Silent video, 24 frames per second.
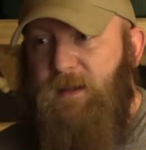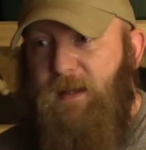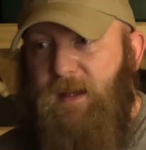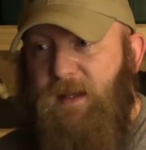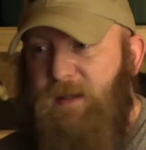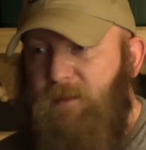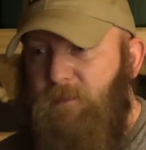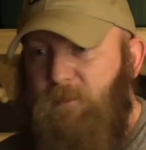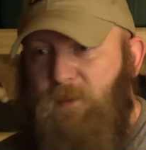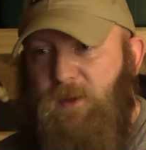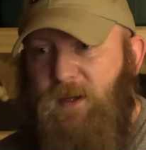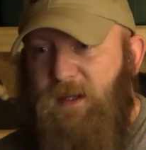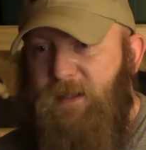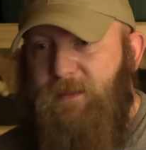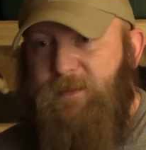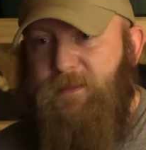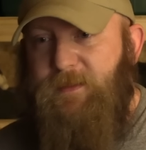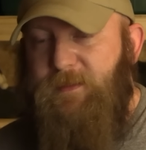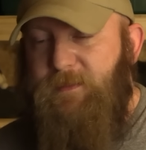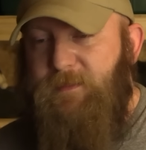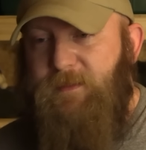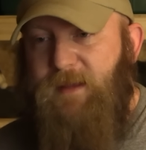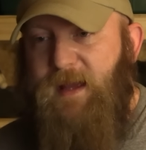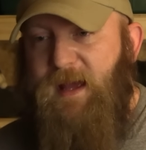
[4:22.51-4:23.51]
And what?
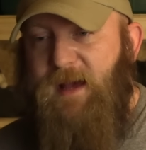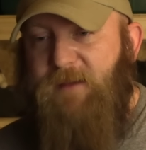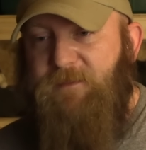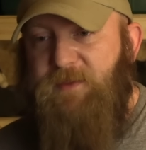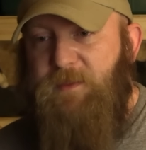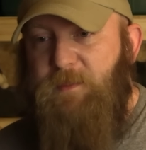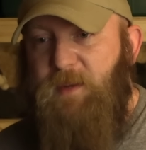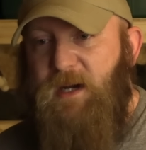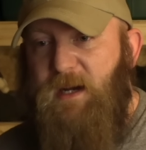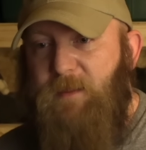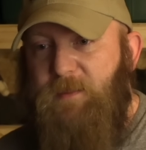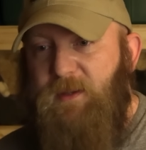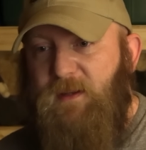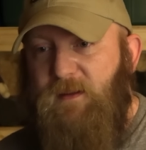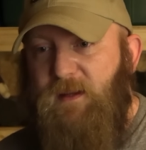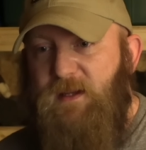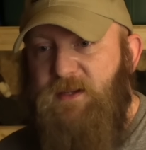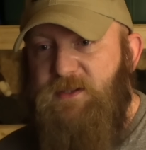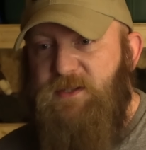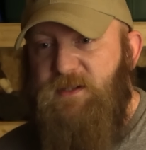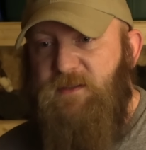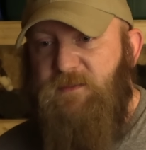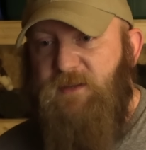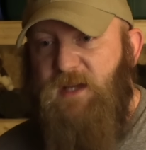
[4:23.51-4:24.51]
Half the
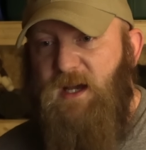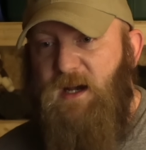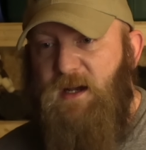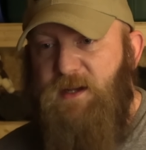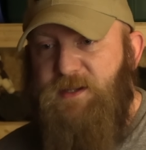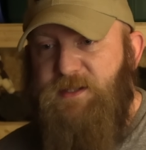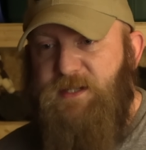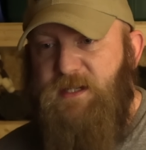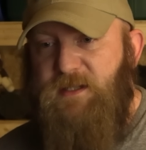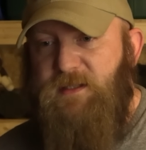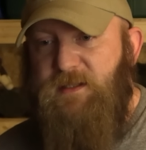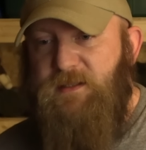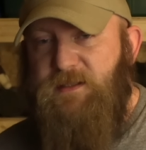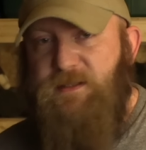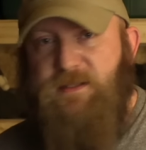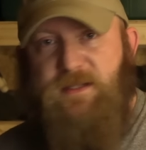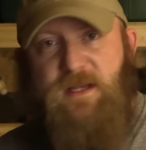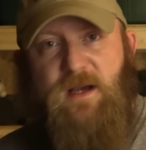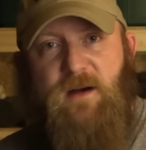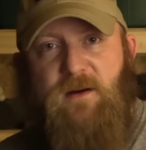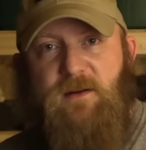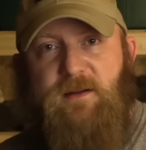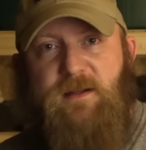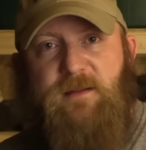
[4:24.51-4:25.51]
population of Gaza is
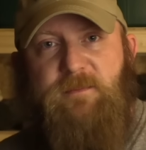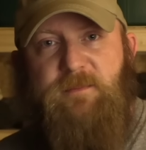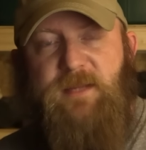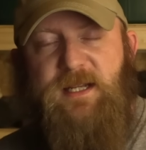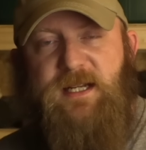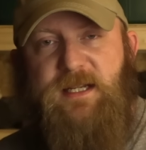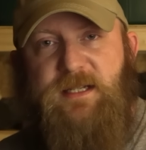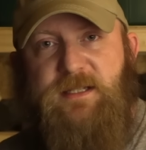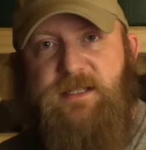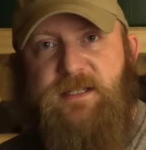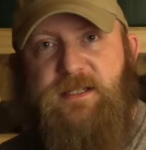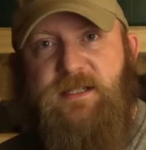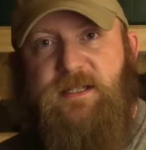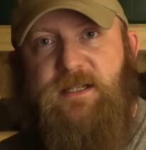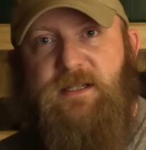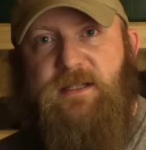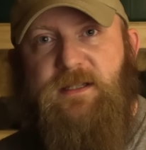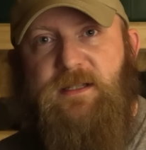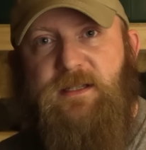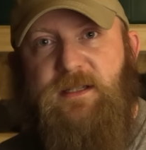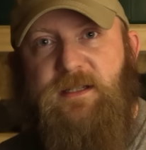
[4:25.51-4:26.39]
gone in minutes.